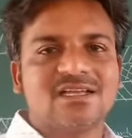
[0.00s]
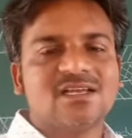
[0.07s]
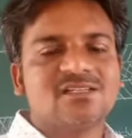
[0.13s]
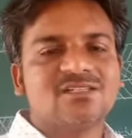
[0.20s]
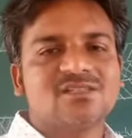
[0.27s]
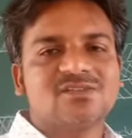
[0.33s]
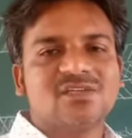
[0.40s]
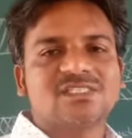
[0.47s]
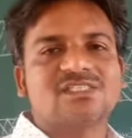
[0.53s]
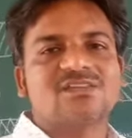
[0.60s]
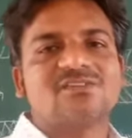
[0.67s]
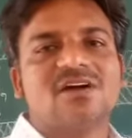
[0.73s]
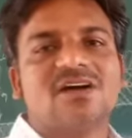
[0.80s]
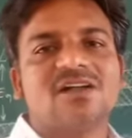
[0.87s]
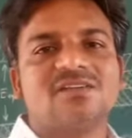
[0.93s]
so first
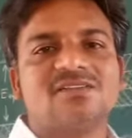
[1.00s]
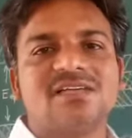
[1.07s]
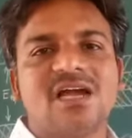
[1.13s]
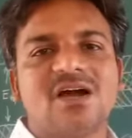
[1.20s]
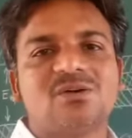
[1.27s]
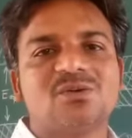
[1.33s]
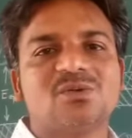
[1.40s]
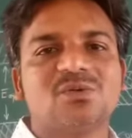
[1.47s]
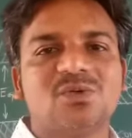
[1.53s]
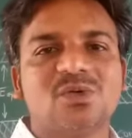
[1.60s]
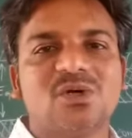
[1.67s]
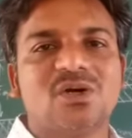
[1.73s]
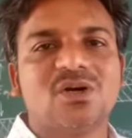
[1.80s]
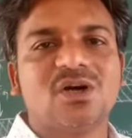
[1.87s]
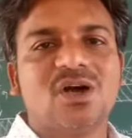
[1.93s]
of all we have to
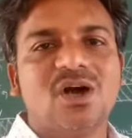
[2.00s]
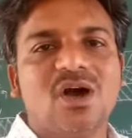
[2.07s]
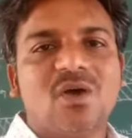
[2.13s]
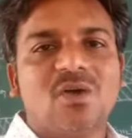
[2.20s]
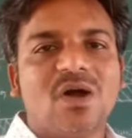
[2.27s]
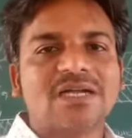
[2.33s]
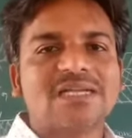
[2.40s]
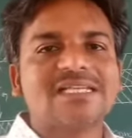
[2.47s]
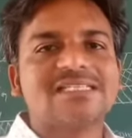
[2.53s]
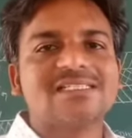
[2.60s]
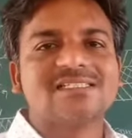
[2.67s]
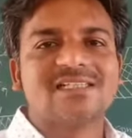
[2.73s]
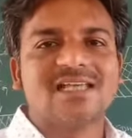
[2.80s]
know what is